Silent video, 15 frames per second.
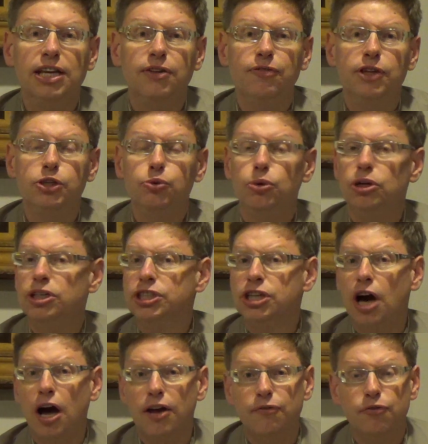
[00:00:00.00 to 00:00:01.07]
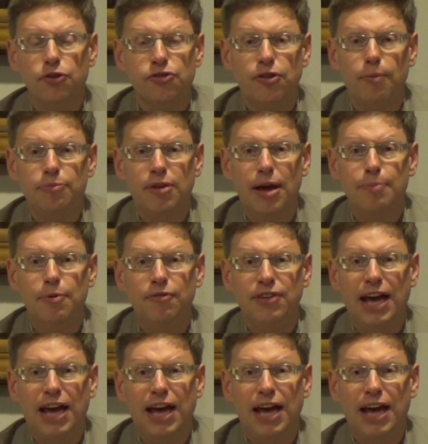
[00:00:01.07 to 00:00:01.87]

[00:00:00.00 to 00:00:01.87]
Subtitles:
individual has gone for some type of